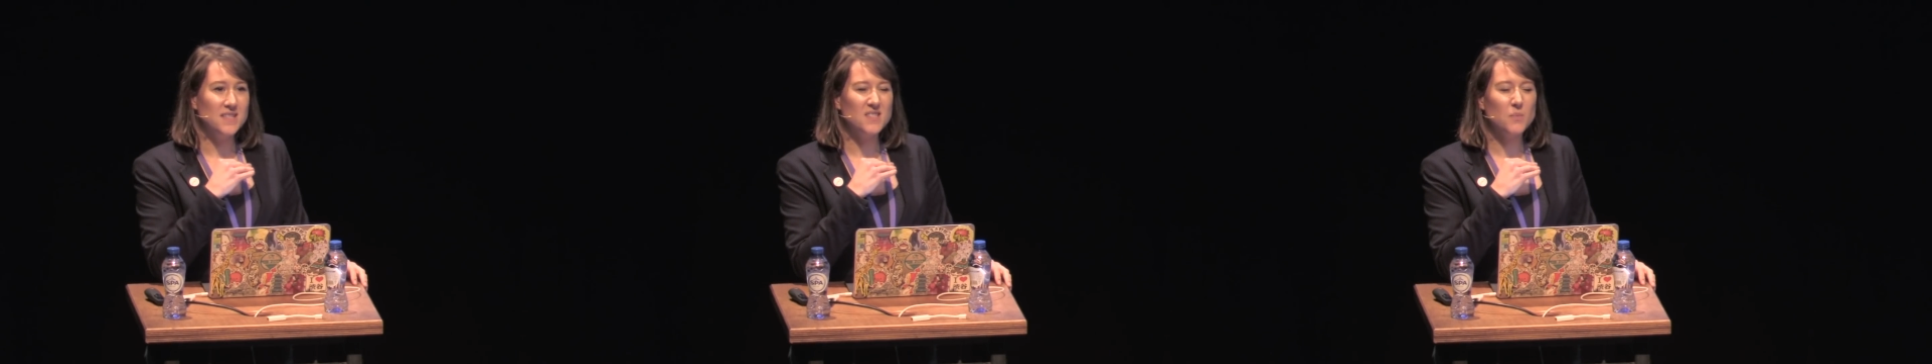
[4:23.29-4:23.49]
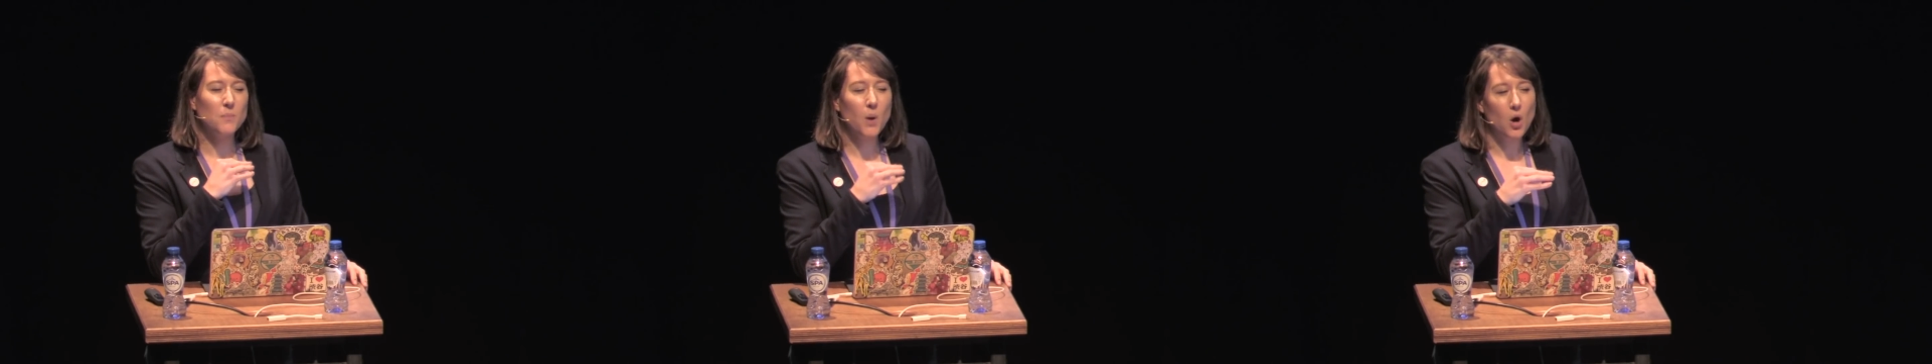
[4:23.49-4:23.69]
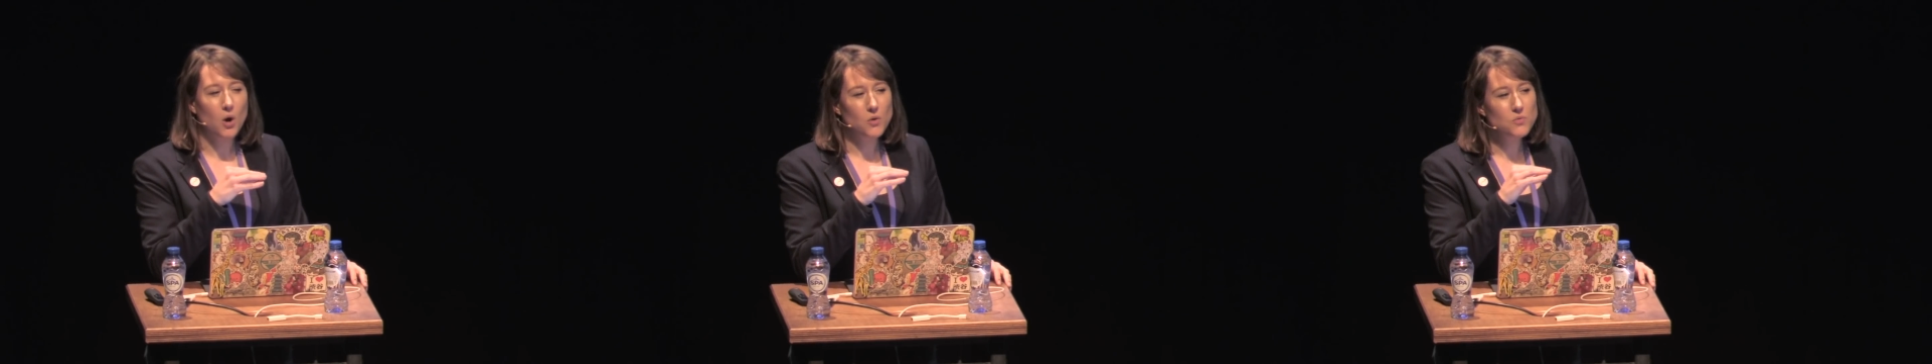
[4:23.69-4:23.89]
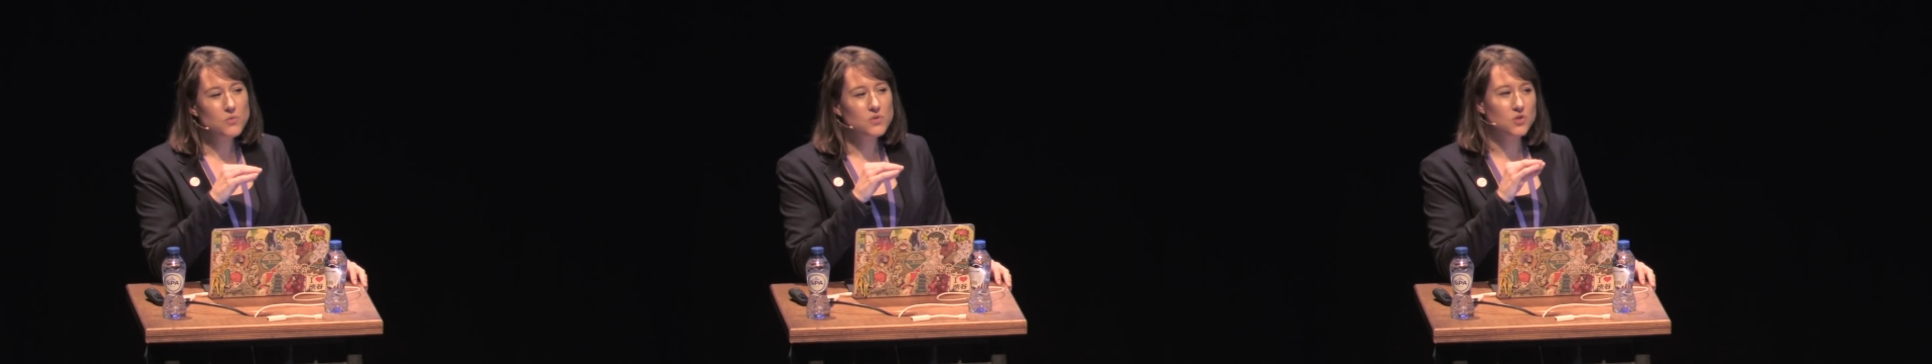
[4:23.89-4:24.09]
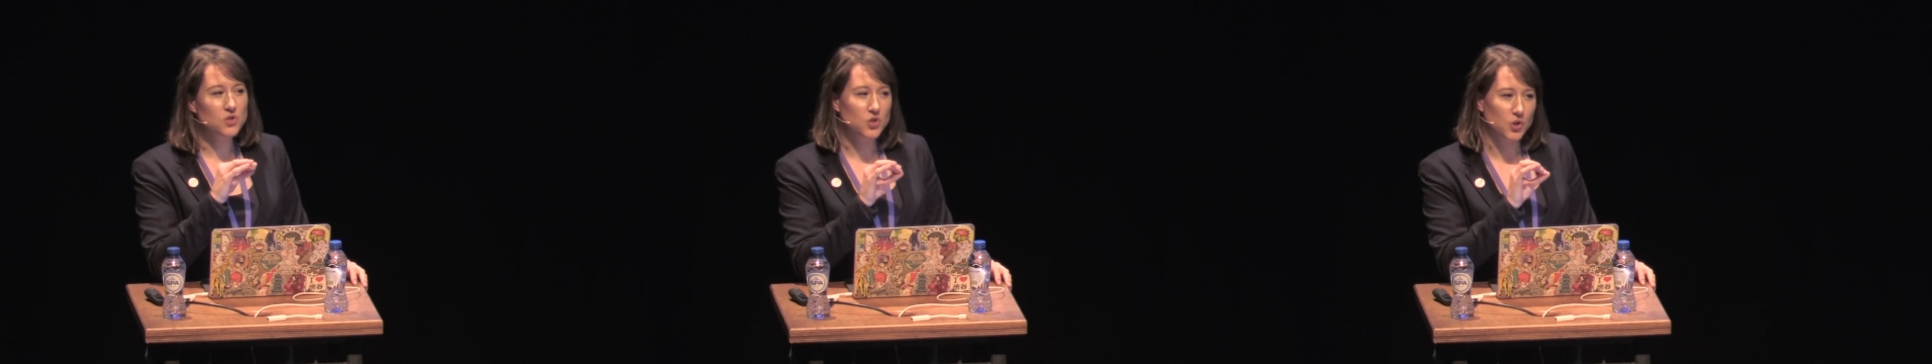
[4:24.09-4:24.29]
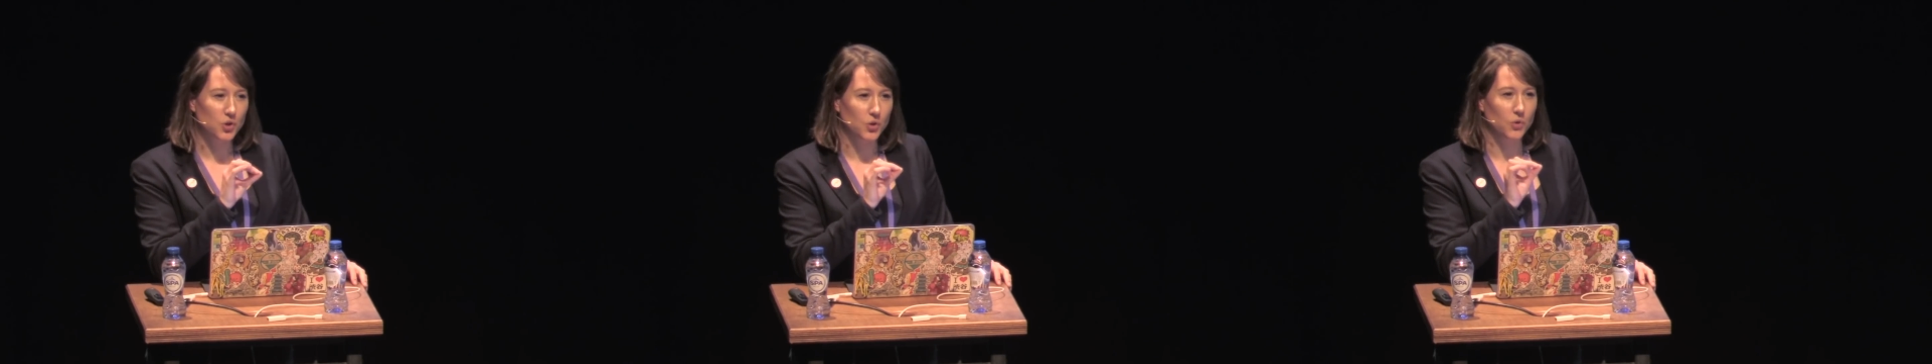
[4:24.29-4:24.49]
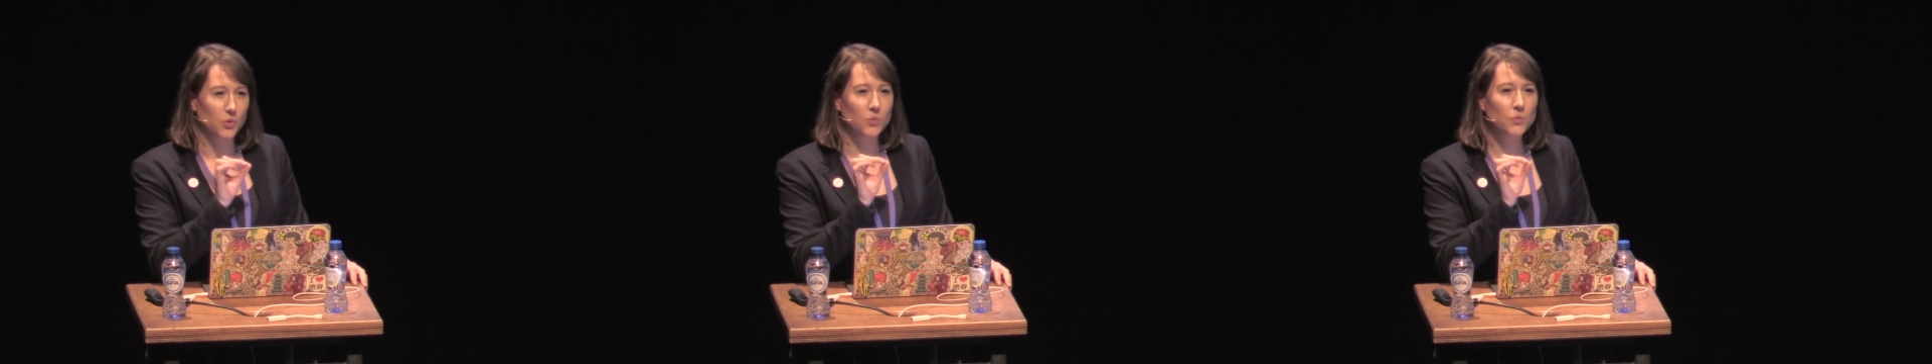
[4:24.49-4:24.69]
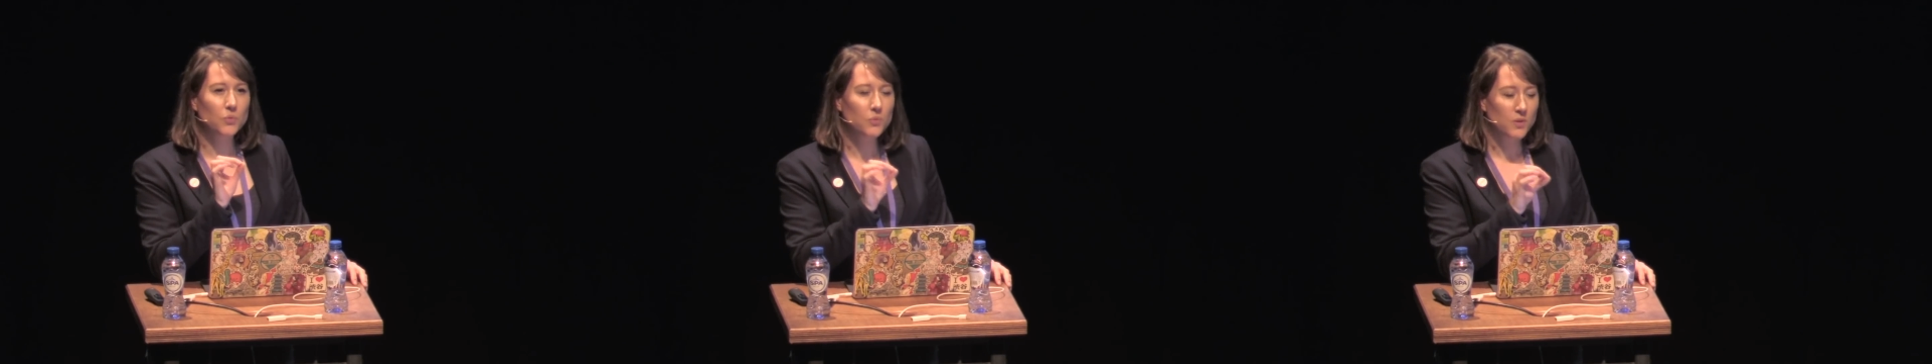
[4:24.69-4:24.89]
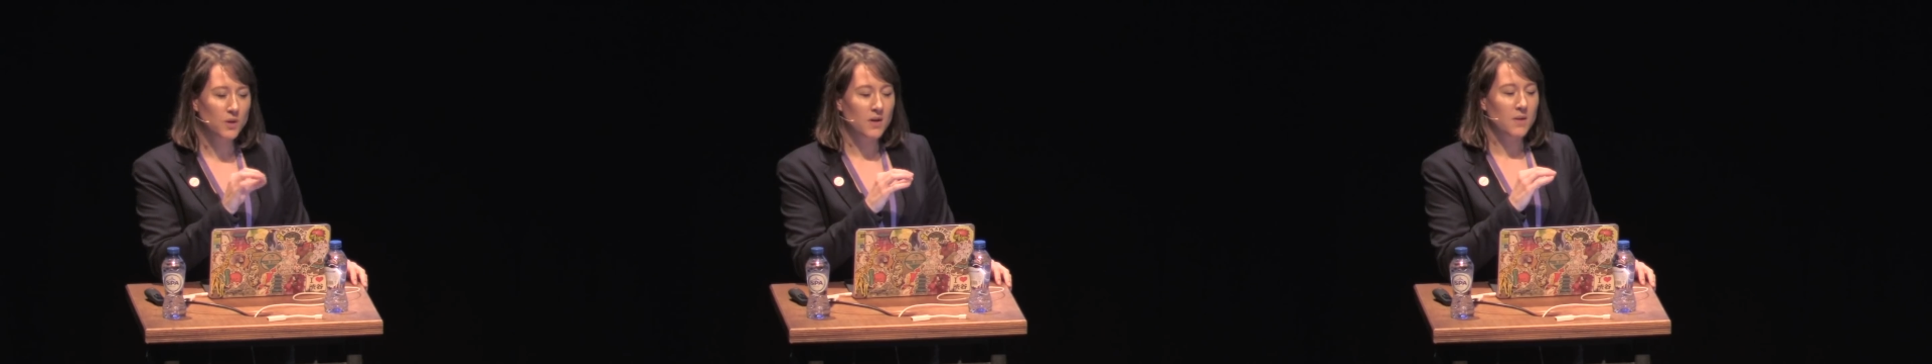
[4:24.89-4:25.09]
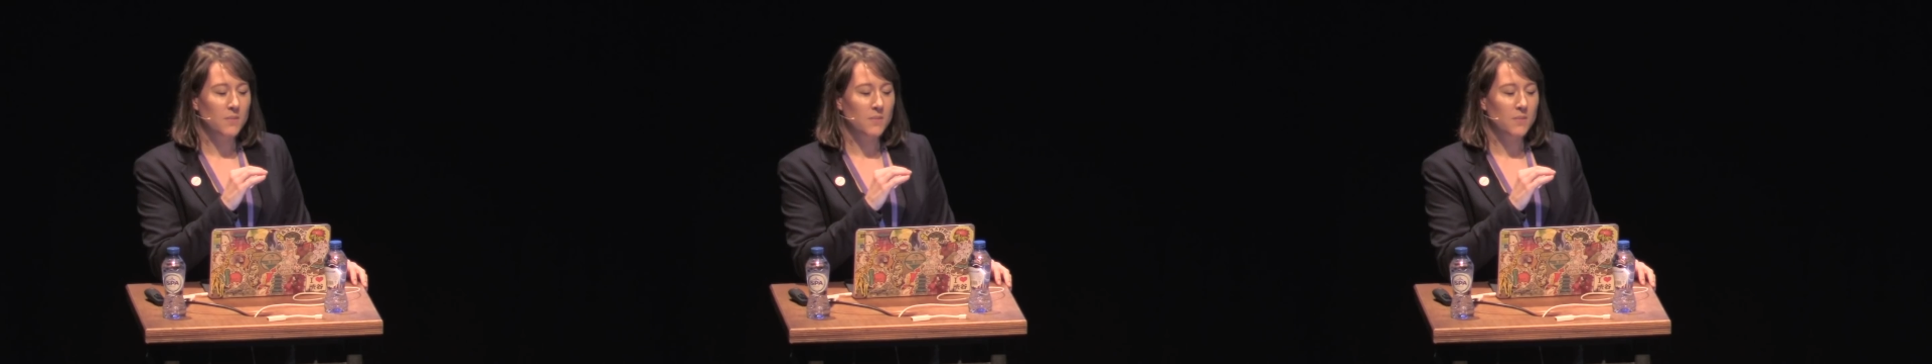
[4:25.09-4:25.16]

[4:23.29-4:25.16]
is supposed to